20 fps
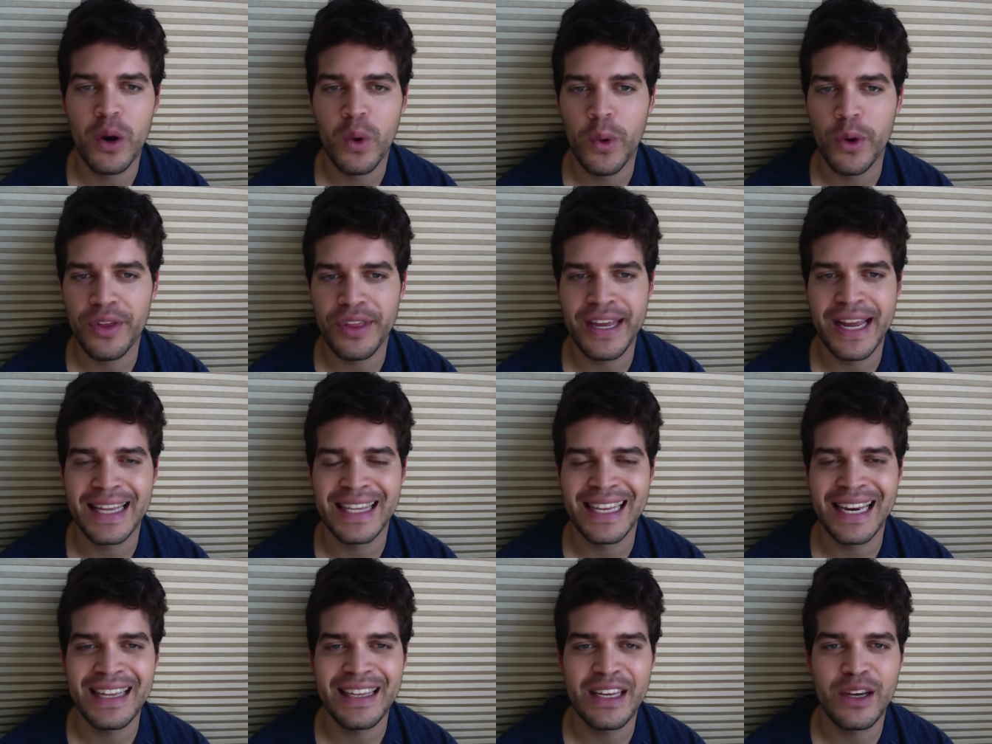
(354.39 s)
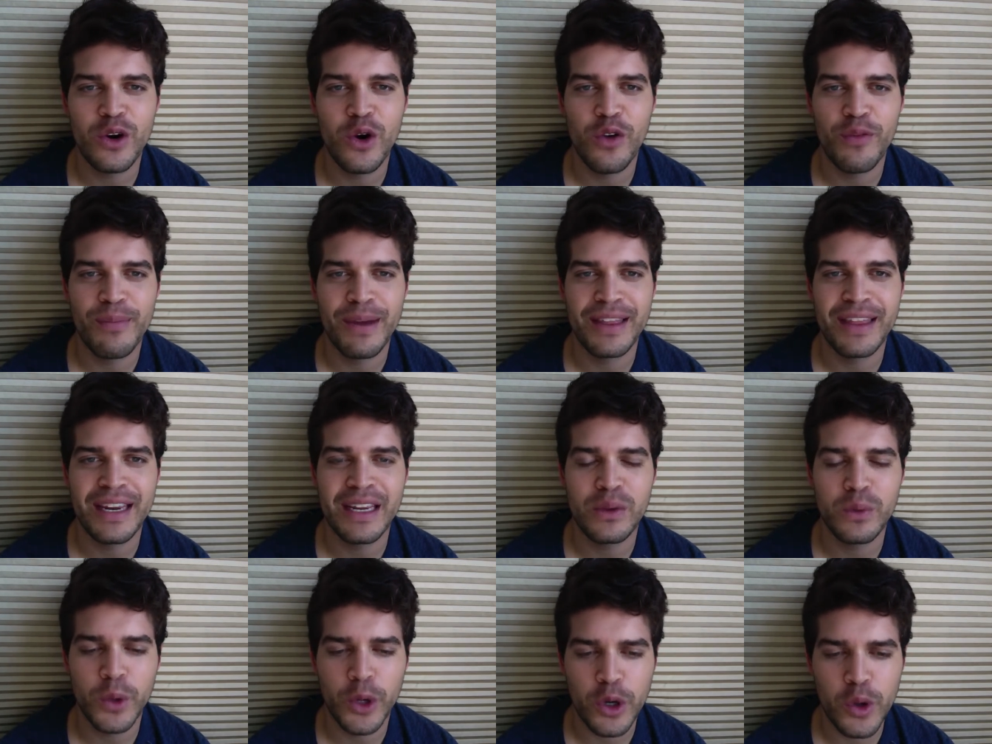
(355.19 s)
where the Atletico of
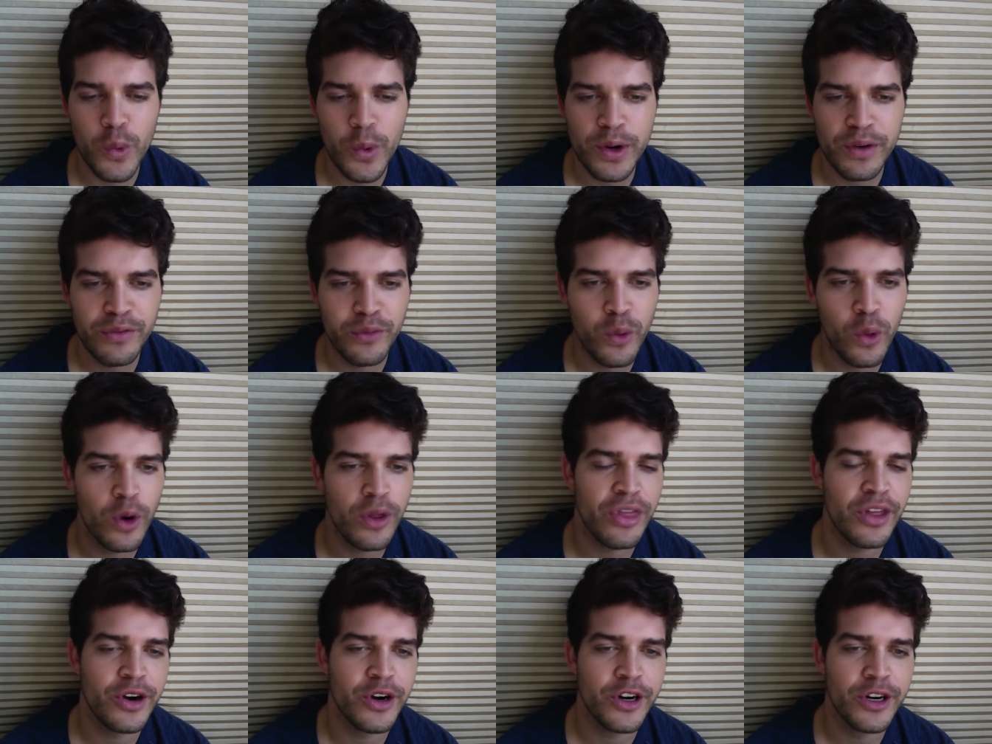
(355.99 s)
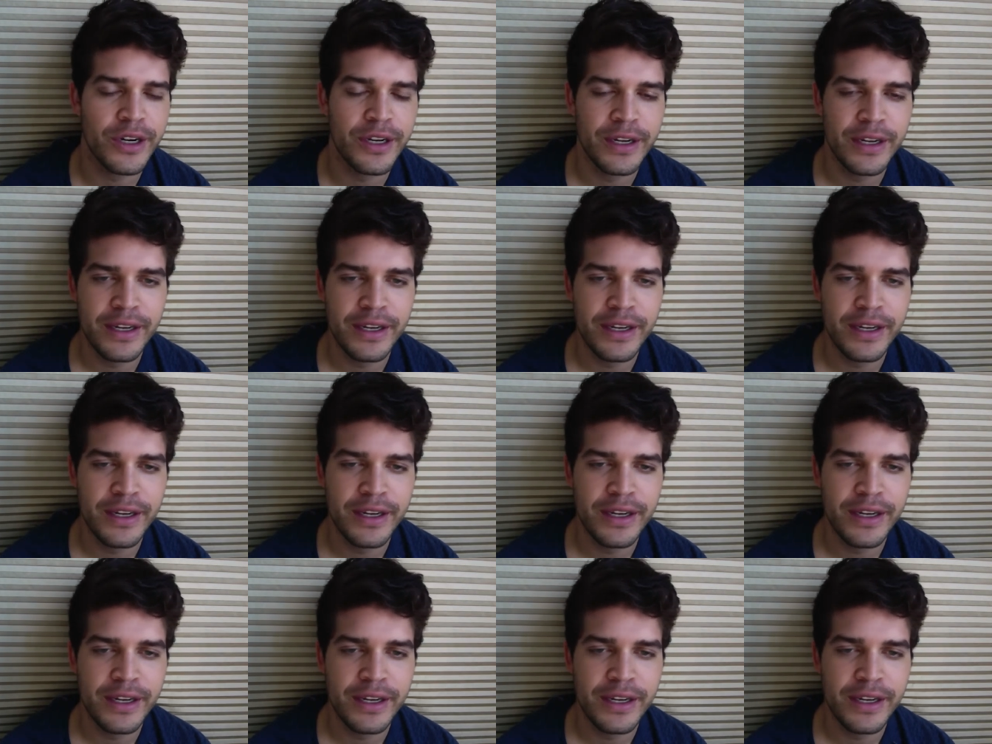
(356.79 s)
Madrid were going for their